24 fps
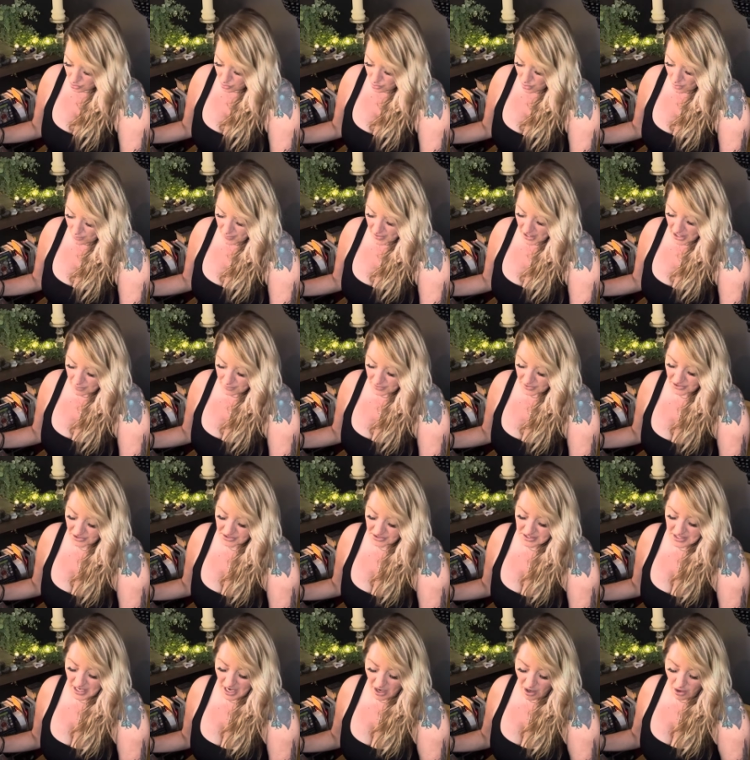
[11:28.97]
will be able to
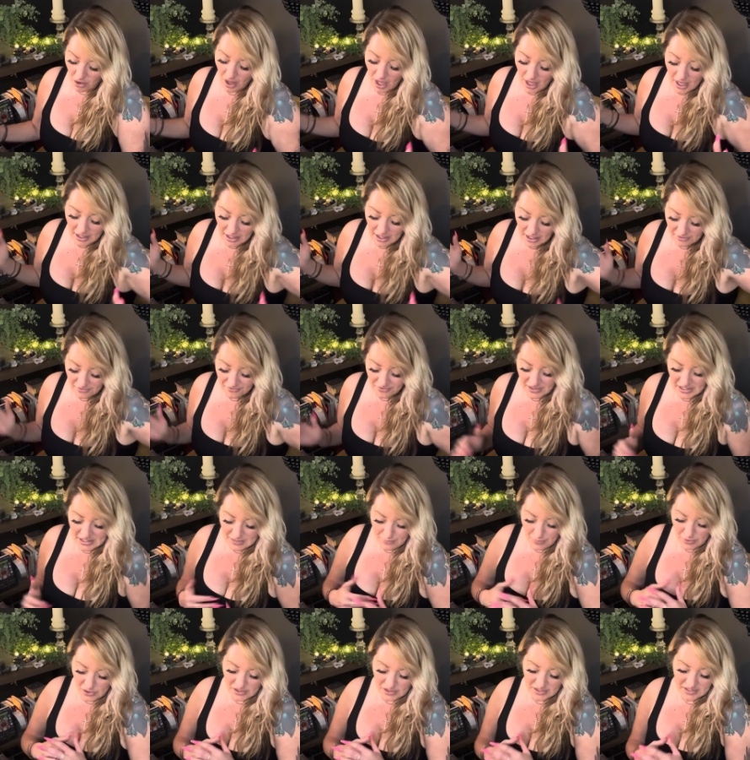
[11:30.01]
tell if this
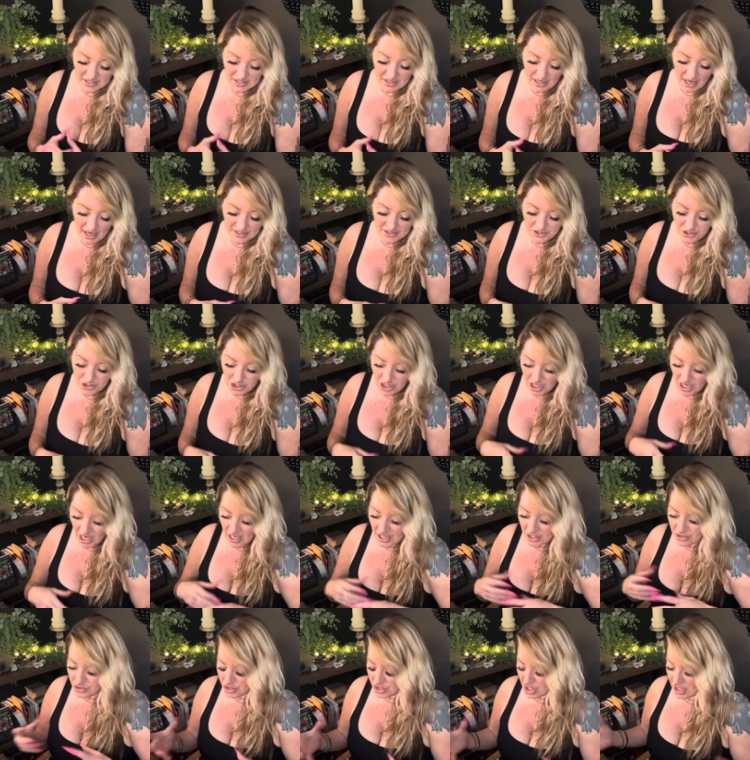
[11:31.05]
person has
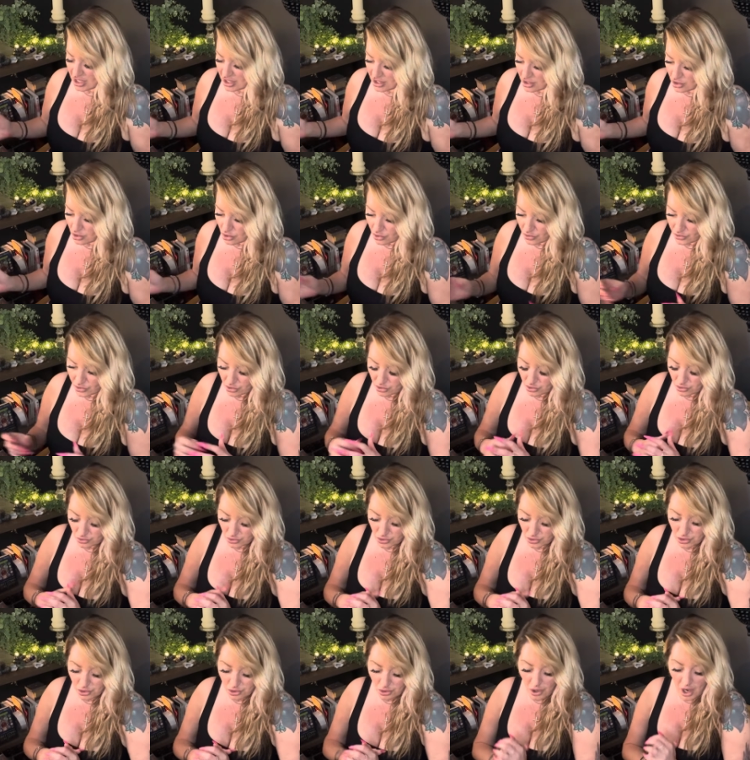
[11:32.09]
changed, healed,
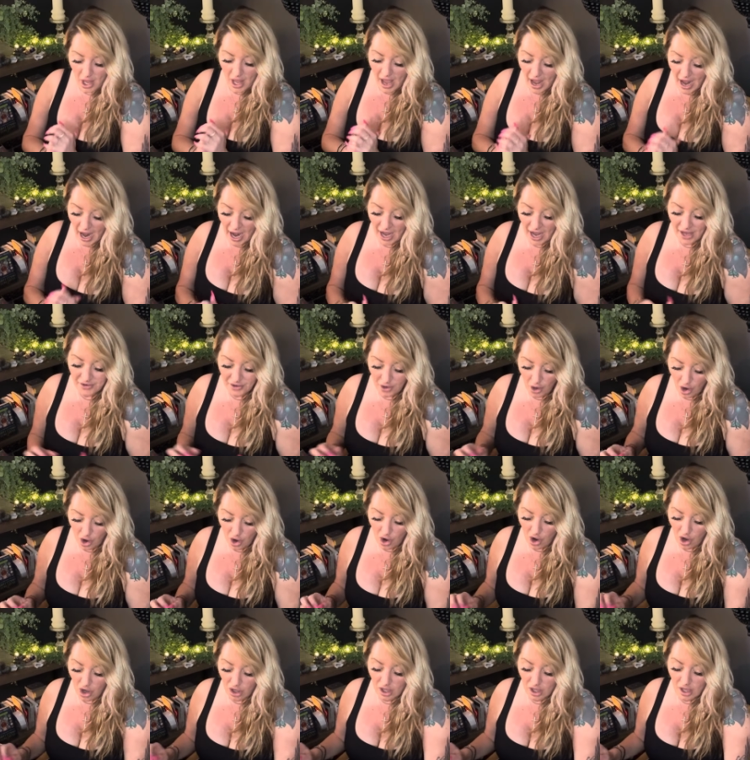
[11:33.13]
grew at
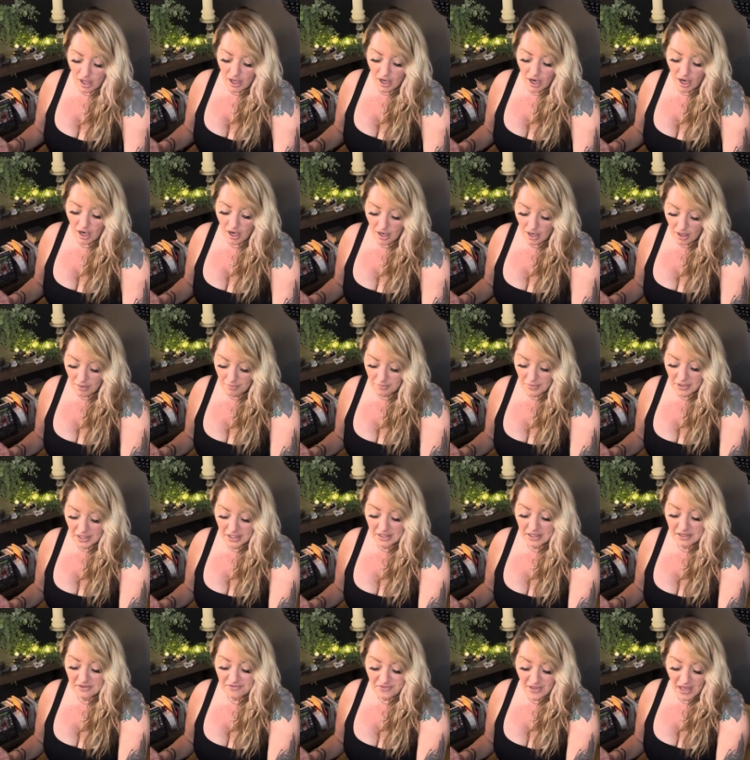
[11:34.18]
all. Um,
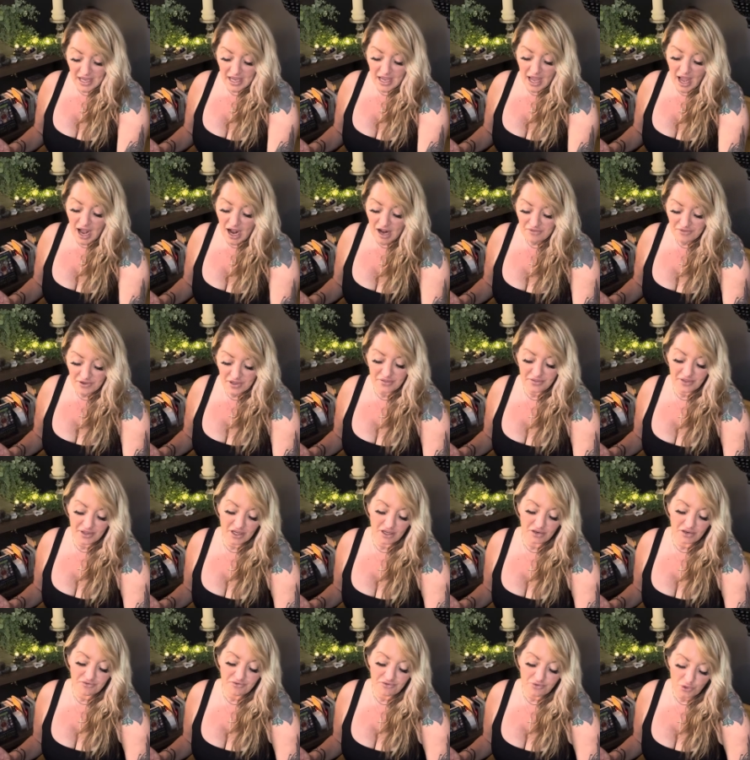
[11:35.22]
and if they haven't, the
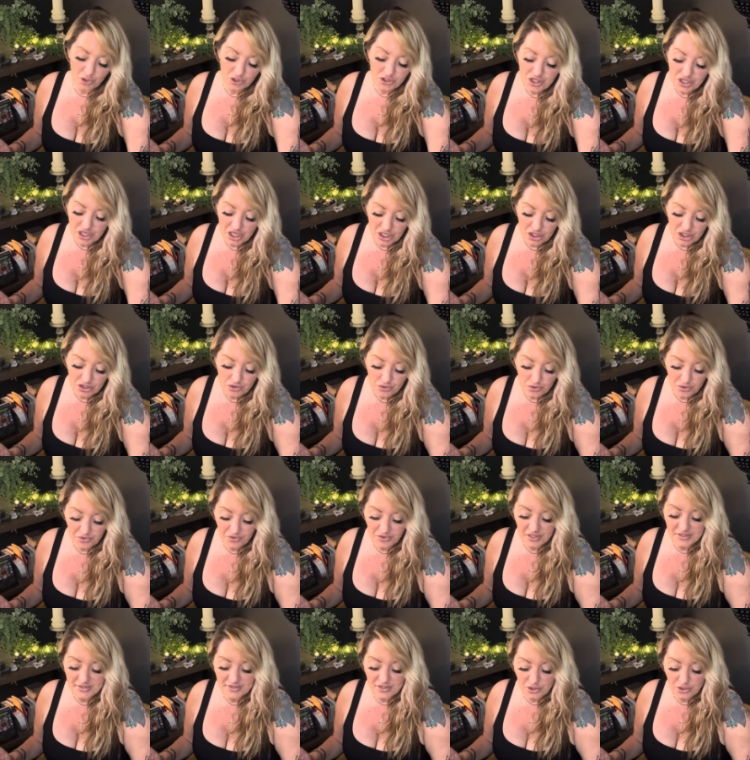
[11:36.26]
unfortunate truth
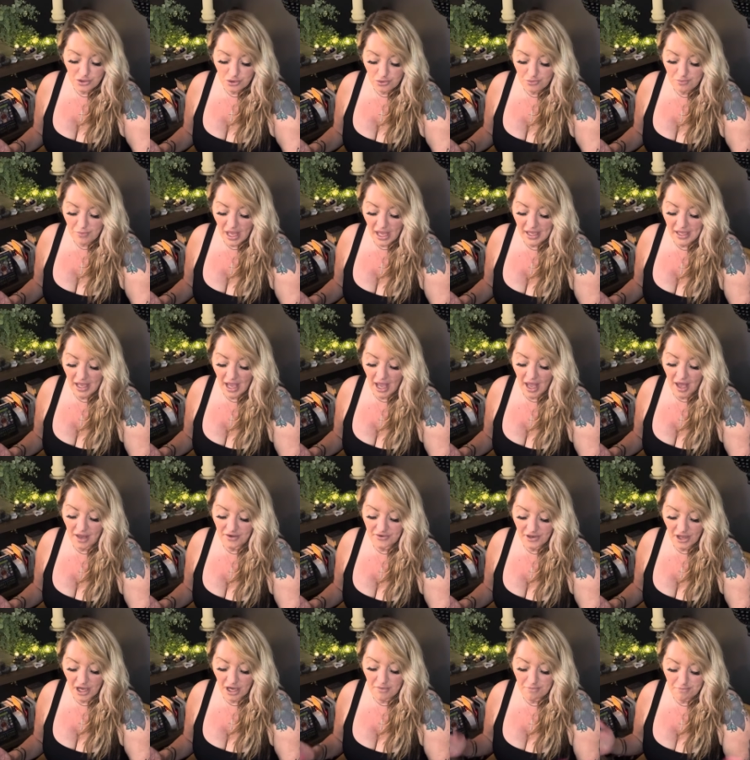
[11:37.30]
is you may
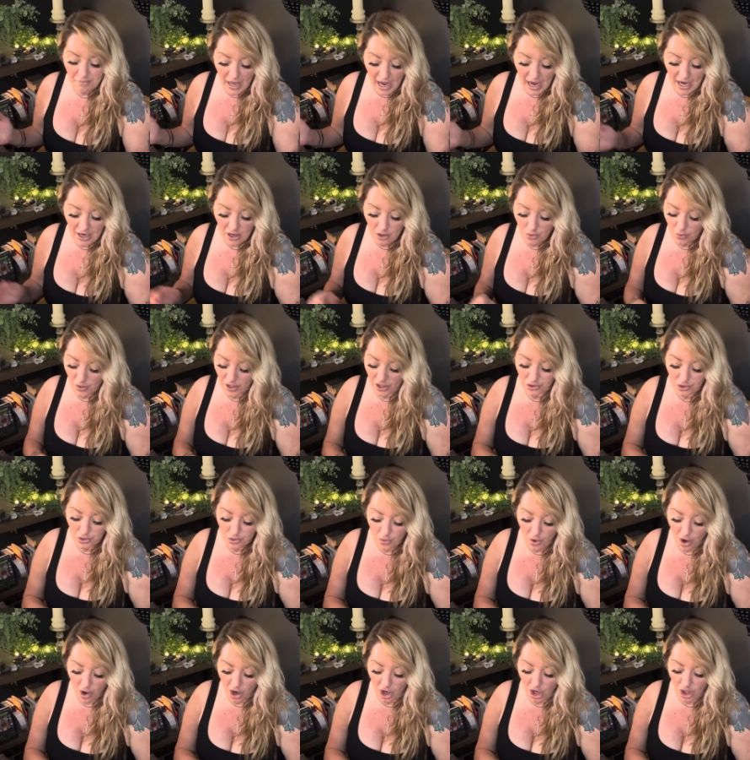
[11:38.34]
end up back where
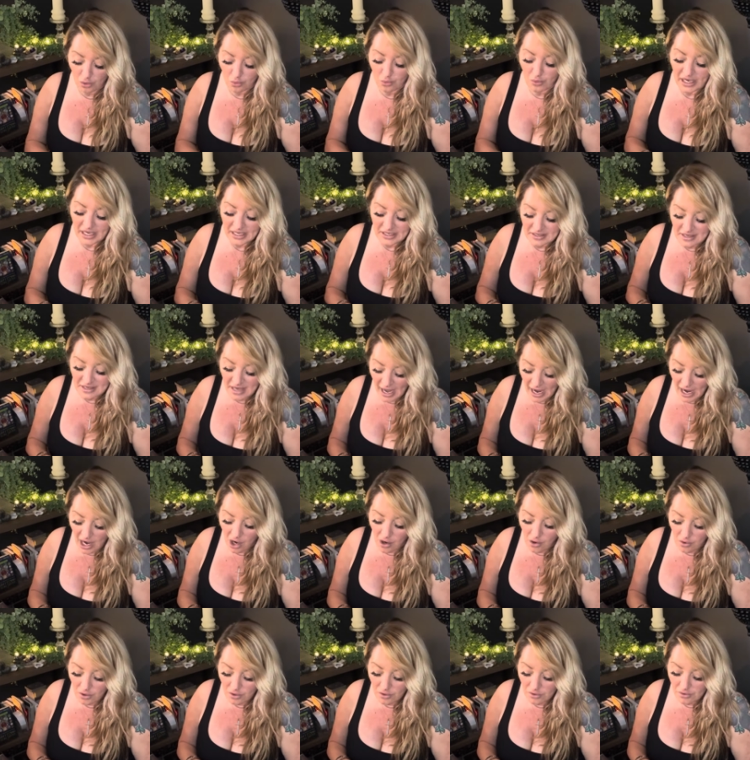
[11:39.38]
you are right
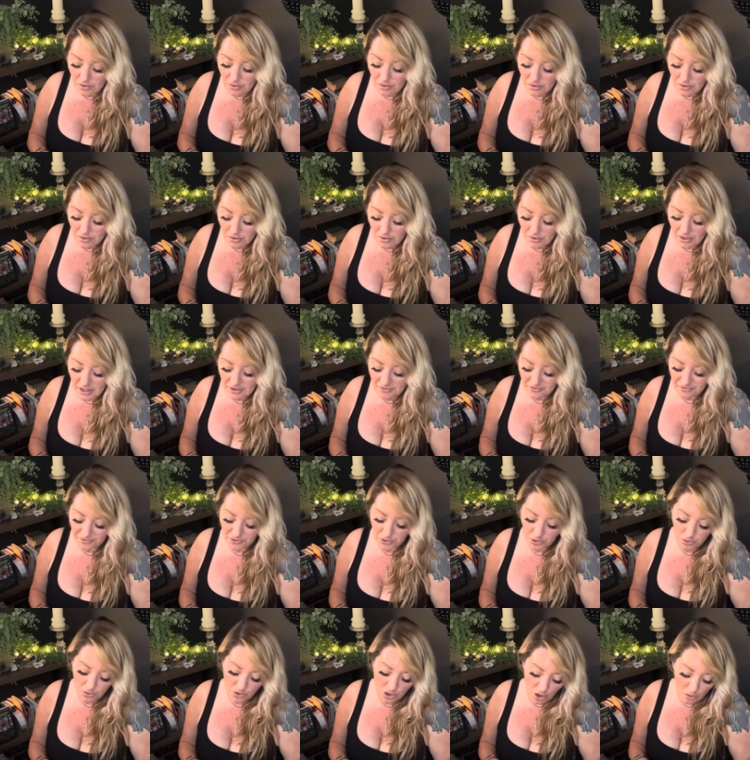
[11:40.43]
now if
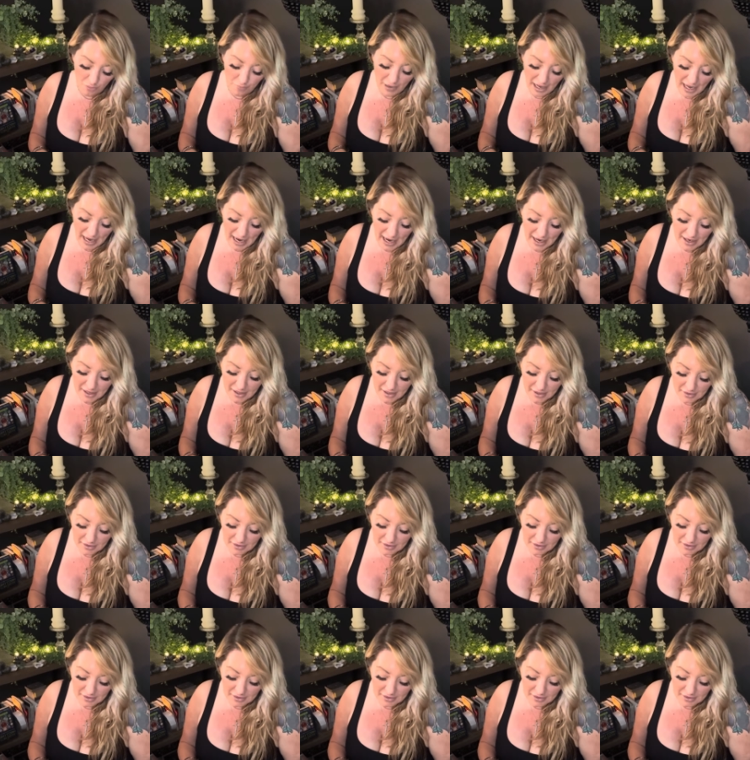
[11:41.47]
you go back